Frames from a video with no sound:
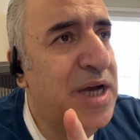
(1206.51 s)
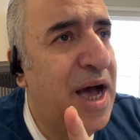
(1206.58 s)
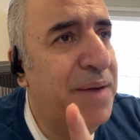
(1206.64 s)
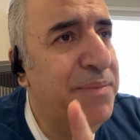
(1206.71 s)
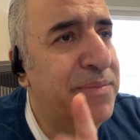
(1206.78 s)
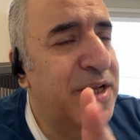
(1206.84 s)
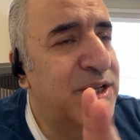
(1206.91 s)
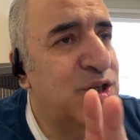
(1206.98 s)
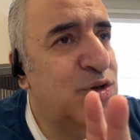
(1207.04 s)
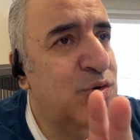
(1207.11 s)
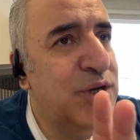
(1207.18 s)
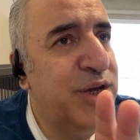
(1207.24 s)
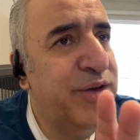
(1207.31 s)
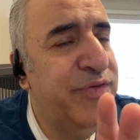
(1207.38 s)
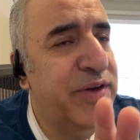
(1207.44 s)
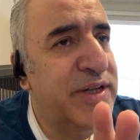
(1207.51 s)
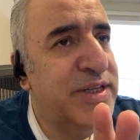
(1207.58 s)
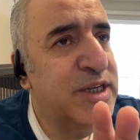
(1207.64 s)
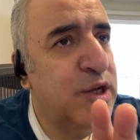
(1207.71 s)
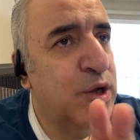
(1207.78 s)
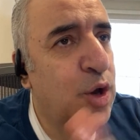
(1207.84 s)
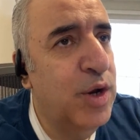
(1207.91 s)
I'm not sure if
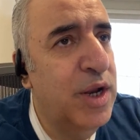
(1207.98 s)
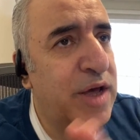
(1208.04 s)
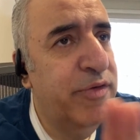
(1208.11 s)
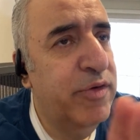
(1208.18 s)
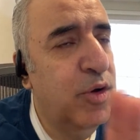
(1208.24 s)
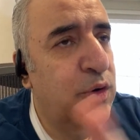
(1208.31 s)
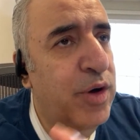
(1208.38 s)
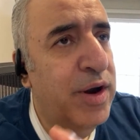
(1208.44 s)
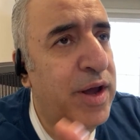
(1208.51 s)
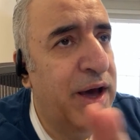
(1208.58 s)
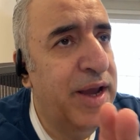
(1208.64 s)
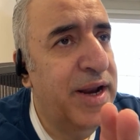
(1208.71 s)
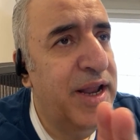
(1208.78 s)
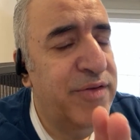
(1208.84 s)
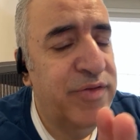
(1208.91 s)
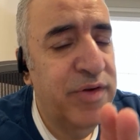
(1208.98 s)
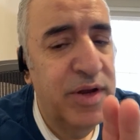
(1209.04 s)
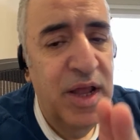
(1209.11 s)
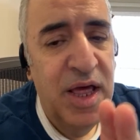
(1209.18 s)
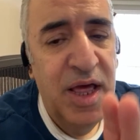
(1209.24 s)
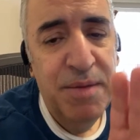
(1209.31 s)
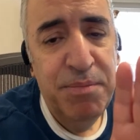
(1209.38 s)
it's low level or high
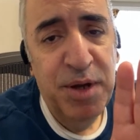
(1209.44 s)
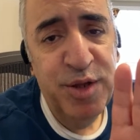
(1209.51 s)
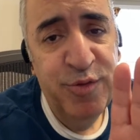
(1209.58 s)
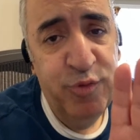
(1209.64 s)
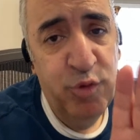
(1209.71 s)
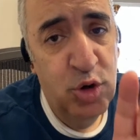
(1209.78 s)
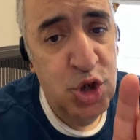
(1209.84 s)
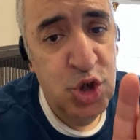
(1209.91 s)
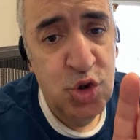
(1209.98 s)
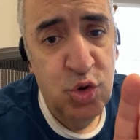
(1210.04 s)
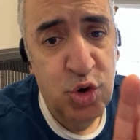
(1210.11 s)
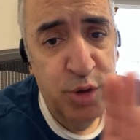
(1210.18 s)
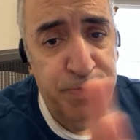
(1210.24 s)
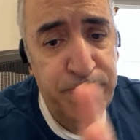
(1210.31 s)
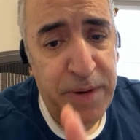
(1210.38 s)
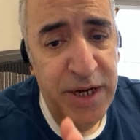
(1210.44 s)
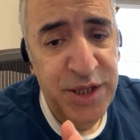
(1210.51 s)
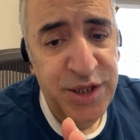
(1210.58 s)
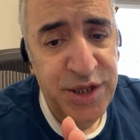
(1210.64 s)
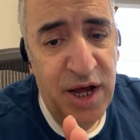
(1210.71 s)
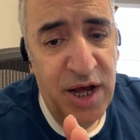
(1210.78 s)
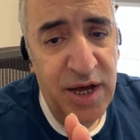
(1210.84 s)
level, but for sure
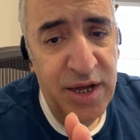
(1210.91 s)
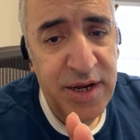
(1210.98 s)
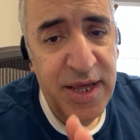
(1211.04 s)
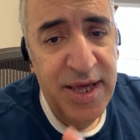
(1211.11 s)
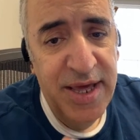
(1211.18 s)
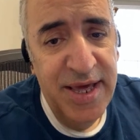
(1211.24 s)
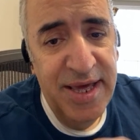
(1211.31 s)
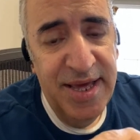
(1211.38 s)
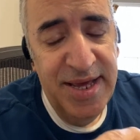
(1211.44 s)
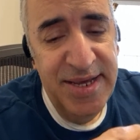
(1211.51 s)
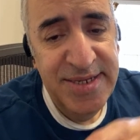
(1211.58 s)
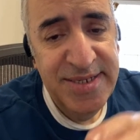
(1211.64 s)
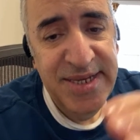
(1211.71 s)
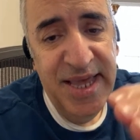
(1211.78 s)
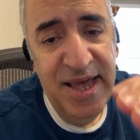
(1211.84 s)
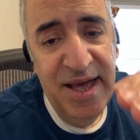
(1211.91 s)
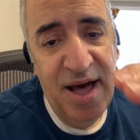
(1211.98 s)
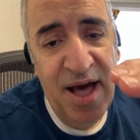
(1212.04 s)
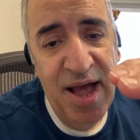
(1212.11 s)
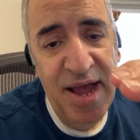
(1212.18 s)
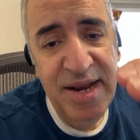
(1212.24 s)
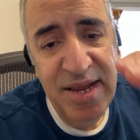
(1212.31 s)
Python is a
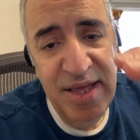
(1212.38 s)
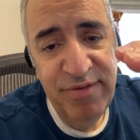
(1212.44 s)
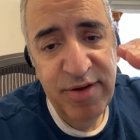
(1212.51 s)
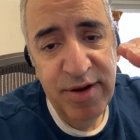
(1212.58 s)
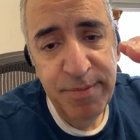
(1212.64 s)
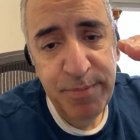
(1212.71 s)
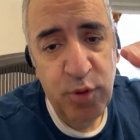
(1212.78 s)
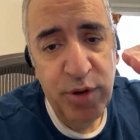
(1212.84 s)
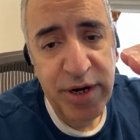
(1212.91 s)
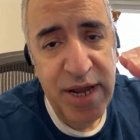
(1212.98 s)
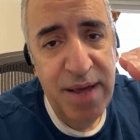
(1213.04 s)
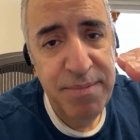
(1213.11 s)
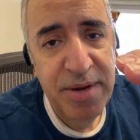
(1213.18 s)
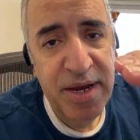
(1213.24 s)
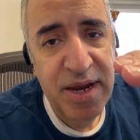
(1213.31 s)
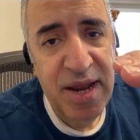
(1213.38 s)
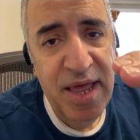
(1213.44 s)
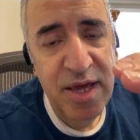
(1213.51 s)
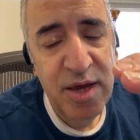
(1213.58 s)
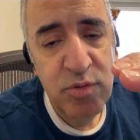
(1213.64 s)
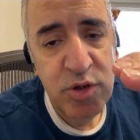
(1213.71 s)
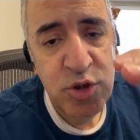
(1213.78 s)
high level programming
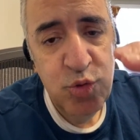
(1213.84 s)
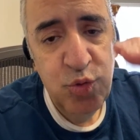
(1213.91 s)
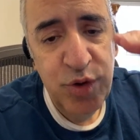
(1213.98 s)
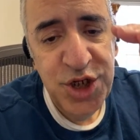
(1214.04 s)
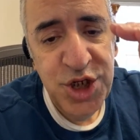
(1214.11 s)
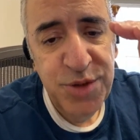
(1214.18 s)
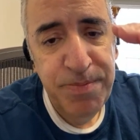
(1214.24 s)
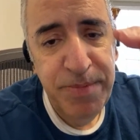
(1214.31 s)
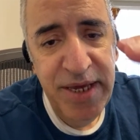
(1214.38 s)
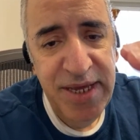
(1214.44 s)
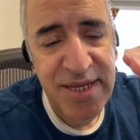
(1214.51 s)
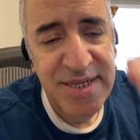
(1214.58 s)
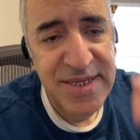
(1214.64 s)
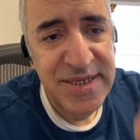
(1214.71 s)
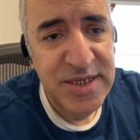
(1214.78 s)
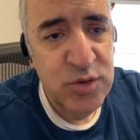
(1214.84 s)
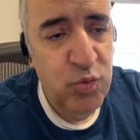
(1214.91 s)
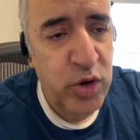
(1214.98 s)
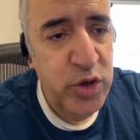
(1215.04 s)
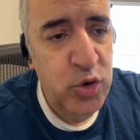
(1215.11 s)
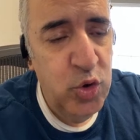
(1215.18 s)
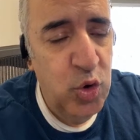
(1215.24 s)
language, which means
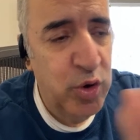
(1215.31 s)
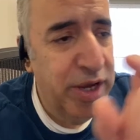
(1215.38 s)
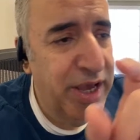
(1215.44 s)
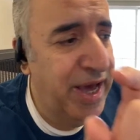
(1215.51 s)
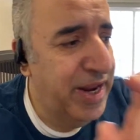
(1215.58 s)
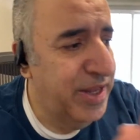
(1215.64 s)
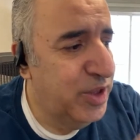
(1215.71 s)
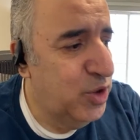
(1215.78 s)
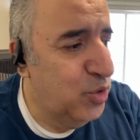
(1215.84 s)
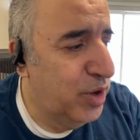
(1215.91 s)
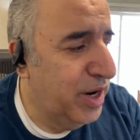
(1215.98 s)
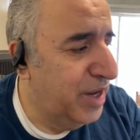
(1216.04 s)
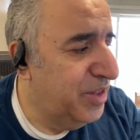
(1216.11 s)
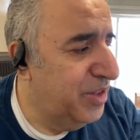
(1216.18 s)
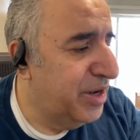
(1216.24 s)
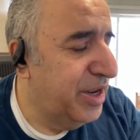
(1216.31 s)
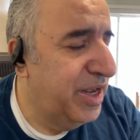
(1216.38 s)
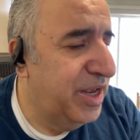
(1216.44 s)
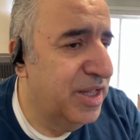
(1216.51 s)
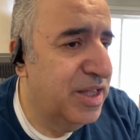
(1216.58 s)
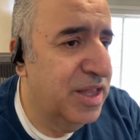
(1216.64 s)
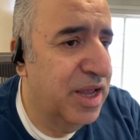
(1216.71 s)
when you look at it, you can
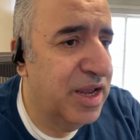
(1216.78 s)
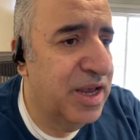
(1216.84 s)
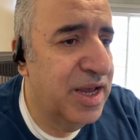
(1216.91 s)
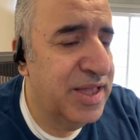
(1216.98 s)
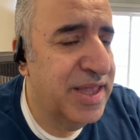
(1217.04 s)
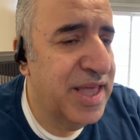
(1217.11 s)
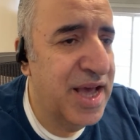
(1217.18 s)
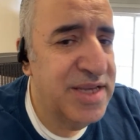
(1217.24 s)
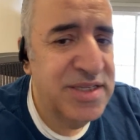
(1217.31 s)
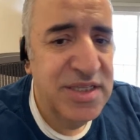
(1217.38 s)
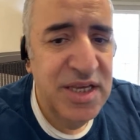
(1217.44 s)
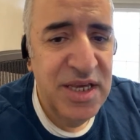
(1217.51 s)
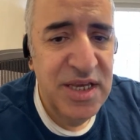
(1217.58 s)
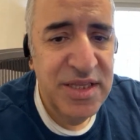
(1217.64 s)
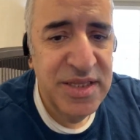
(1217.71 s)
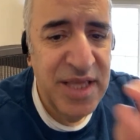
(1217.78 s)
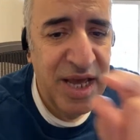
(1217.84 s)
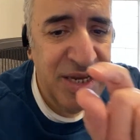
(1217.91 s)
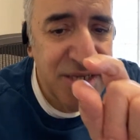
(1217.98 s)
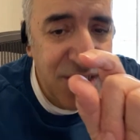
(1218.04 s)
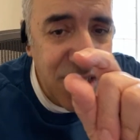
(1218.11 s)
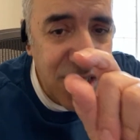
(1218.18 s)
read like it has the
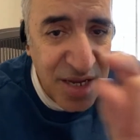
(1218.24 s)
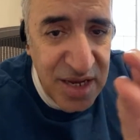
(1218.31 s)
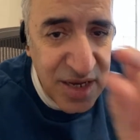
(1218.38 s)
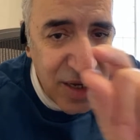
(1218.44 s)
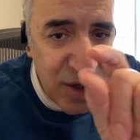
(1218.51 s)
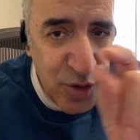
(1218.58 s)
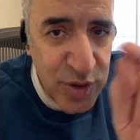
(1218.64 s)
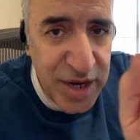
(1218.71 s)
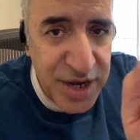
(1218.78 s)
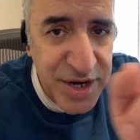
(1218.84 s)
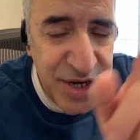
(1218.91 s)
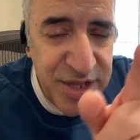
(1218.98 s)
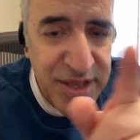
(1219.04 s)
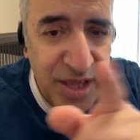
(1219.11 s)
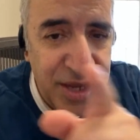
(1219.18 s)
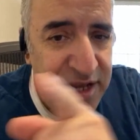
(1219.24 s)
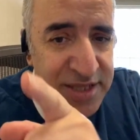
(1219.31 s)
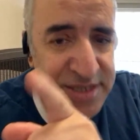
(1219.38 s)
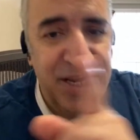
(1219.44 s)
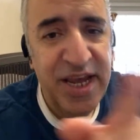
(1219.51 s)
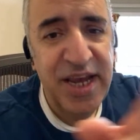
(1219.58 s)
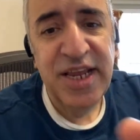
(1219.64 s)
text, like you can read like
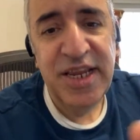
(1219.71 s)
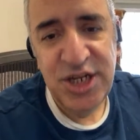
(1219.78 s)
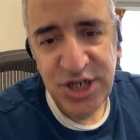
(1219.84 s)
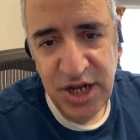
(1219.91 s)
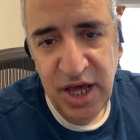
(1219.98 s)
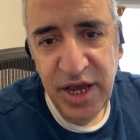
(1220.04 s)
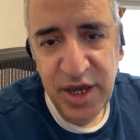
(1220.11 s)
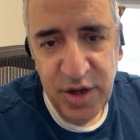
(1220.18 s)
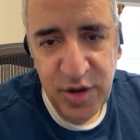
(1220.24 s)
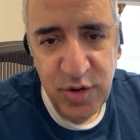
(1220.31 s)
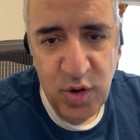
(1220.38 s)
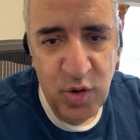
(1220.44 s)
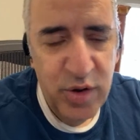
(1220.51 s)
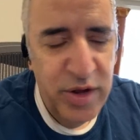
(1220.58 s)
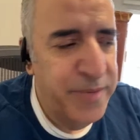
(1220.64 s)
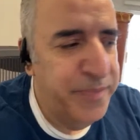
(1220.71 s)
it's English, like, you know.